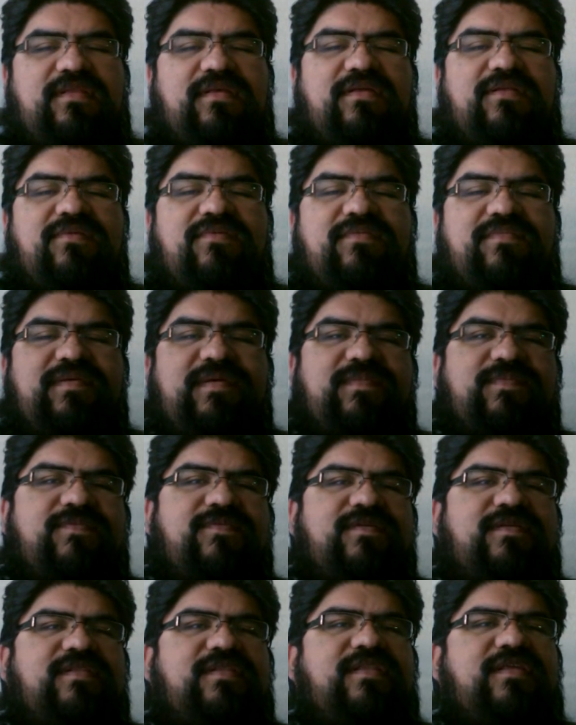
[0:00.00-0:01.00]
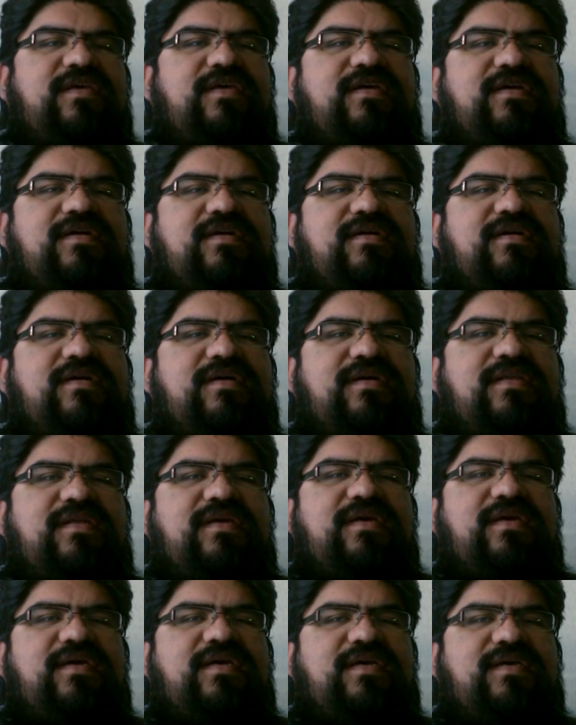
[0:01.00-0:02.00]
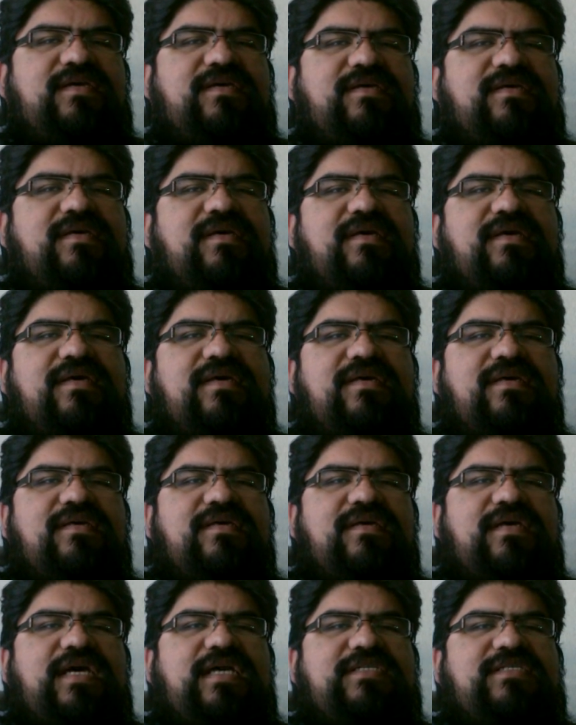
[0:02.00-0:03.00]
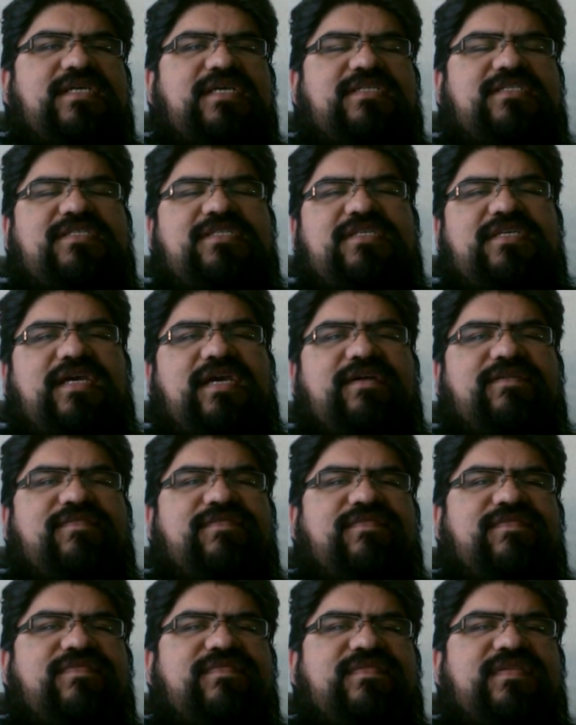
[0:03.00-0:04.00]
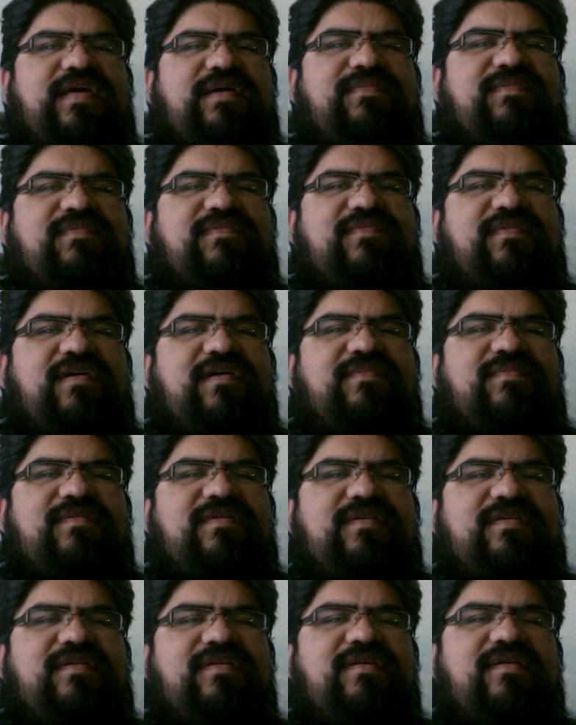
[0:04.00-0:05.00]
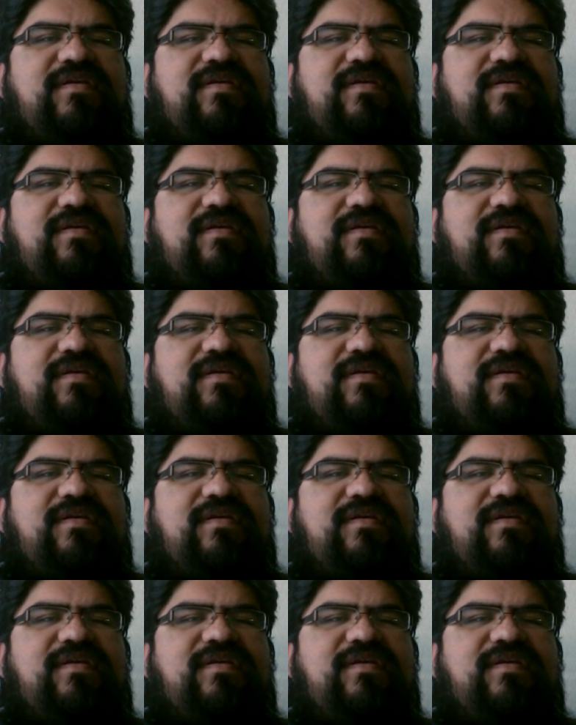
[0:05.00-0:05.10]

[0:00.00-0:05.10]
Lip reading: in a SHTF type environment,